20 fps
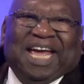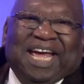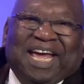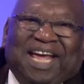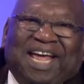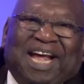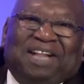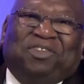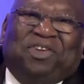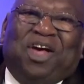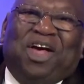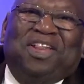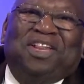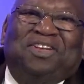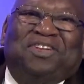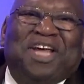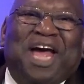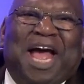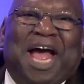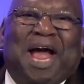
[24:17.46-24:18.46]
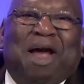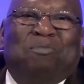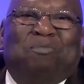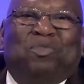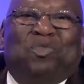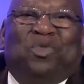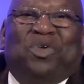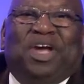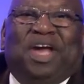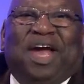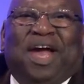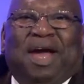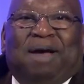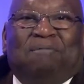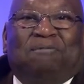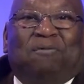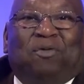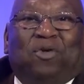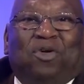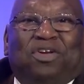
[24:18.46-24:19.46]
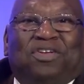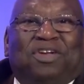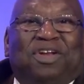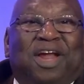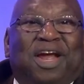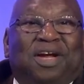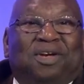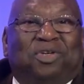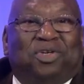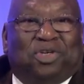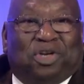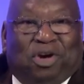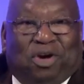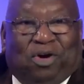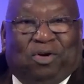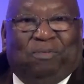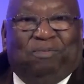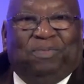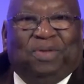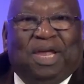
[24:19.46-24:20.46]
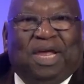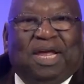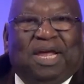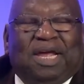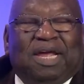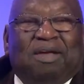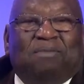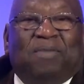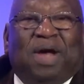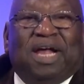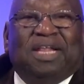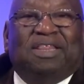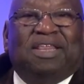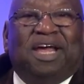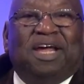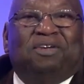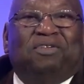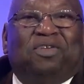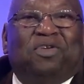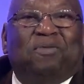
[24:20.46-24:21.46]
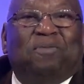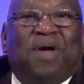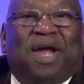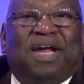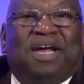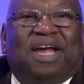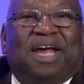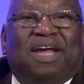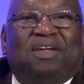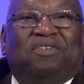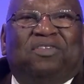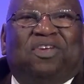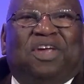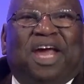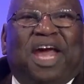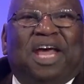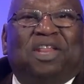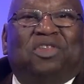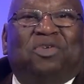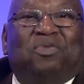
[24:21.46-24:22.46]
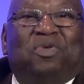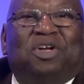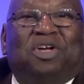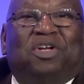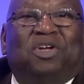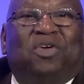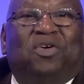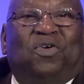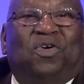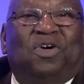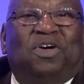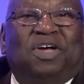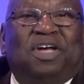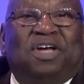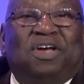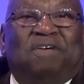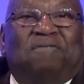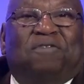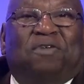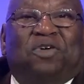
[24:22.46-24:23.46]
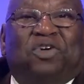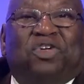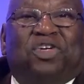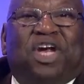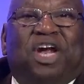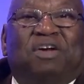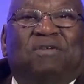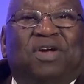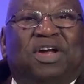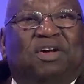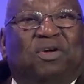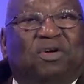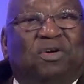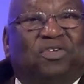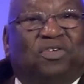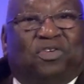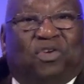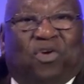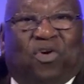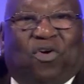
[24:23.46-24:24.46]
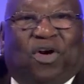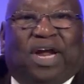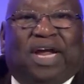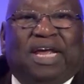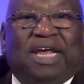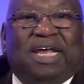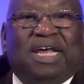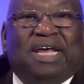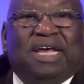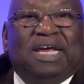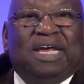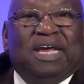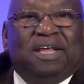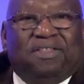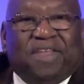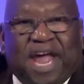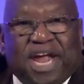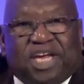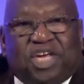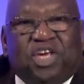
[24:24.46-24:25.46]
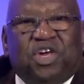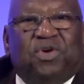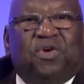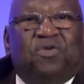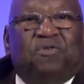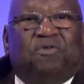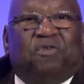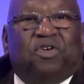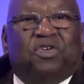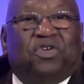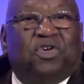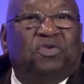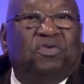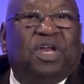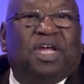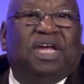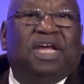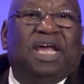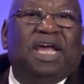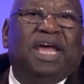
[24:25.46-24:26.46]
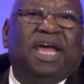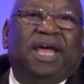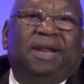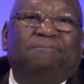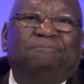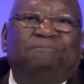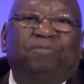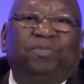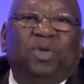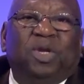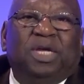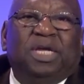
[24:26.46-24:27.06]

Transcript: That's all the time we have for tonight's show. My thanks to my guest, Katharine Glore, for sharing her story. Thank you for tuning in.